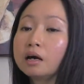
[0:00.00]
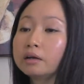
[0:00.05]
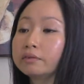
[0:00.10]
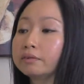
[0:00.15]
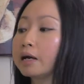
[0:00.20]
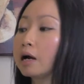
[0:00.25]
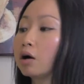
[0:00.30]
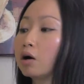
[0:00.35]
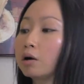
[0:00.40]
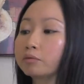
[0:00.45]

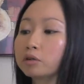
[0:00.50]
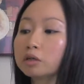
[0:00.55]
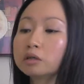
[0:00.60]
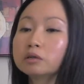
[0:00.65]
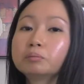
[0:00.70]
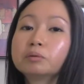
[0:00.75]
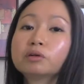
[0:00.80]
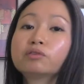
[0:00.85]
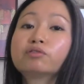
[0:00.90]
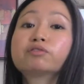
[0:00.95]
Now I'm gonna
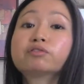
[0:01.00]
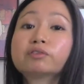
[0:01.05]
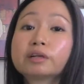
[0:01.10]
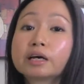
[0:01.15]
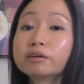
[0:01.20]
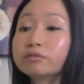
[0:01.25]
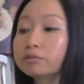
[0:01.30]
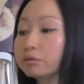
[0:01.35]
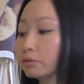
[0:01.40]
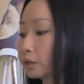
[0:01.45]
be
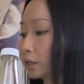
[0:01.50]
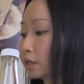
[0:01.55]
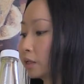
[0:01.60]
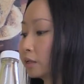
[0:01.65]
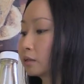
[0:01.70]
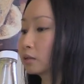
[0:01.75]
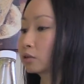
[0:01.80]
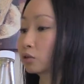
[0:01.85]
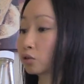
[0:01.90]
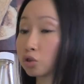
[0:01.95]

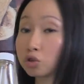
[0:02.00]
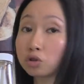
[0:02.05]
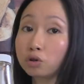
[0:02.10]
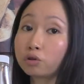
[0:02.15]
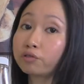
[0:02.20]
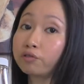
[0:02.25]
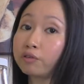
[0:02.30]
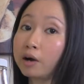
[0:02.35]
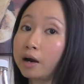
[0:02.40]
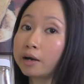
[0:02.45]
flavoring the stir
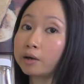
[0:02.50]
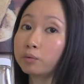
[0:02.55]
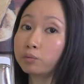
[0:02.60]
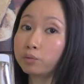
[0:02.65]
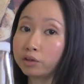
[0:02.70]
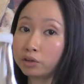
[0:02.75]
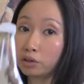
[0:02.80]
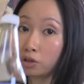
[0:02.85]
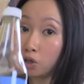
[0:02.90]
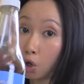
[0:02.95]
fry
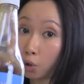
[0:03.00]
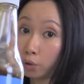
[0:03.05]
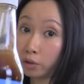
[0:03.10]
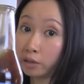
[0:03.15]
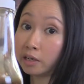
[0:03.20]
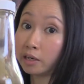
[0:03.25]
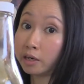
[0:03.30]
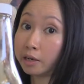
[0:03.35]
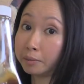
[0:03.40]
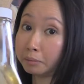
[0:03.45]
with
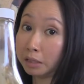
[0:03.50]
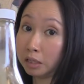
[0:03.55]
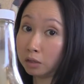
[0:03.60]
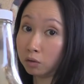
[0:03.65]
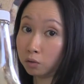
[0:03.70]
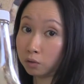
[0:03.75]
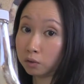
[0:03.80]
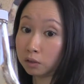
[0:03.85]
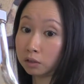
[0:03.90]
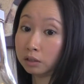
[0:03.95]
coconut
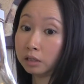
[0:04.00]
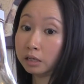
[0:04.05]
aminos.